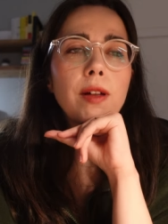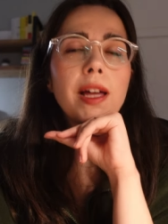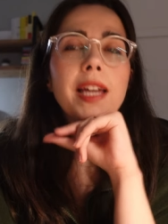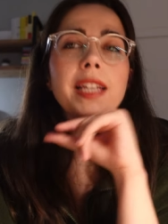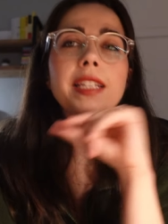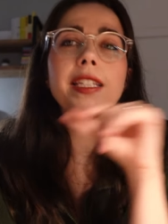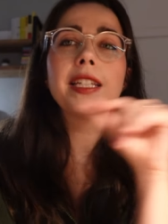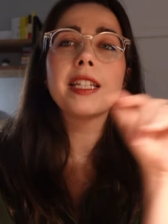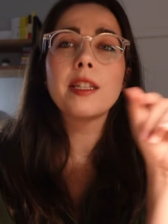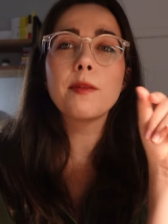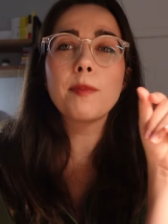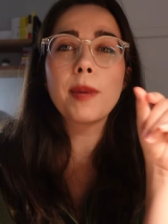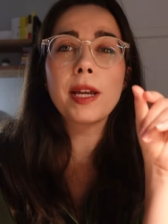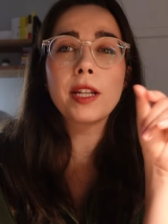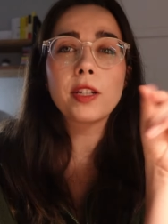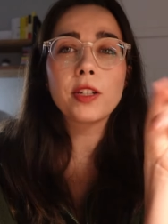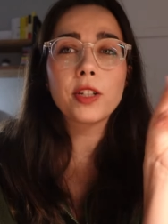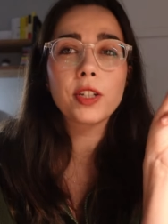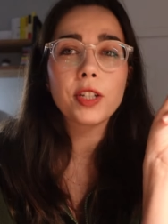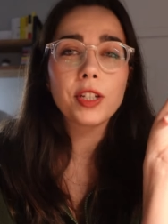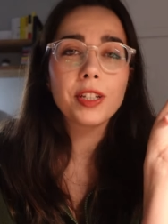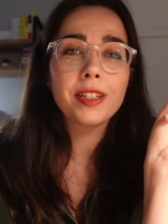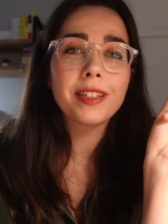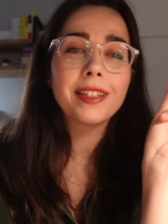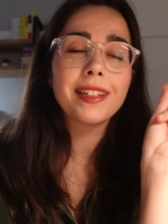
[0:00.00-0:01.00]
I did
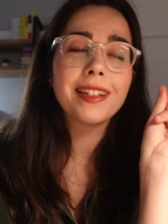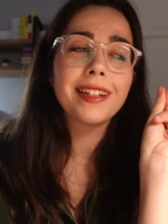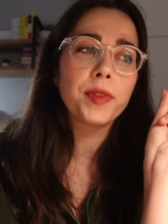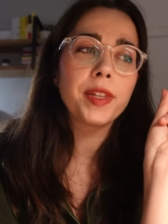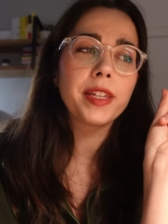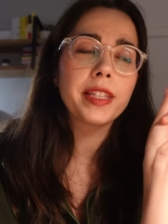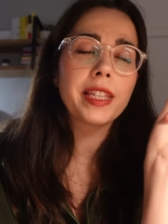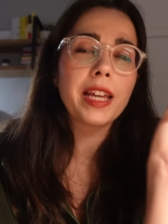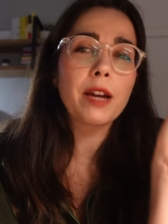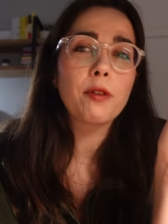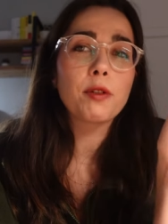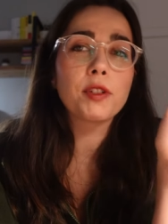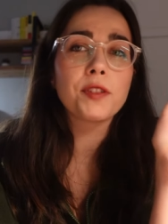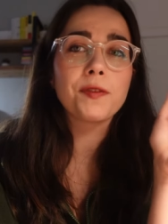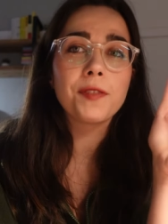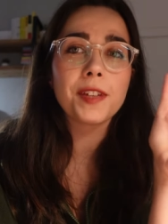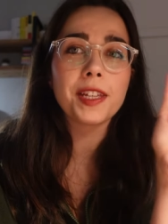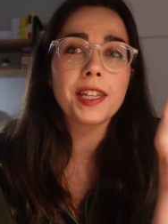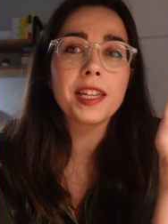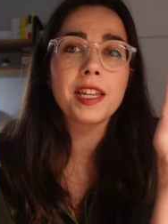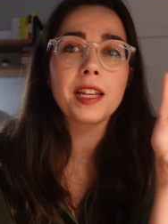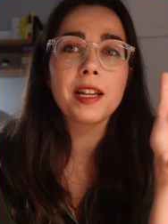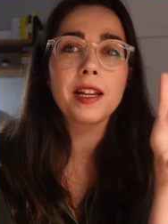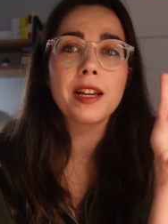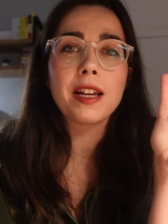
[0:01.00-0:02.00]
mention that I was
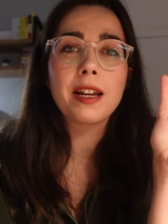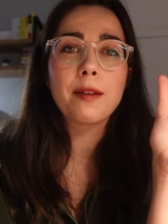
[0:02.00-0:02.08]
thinking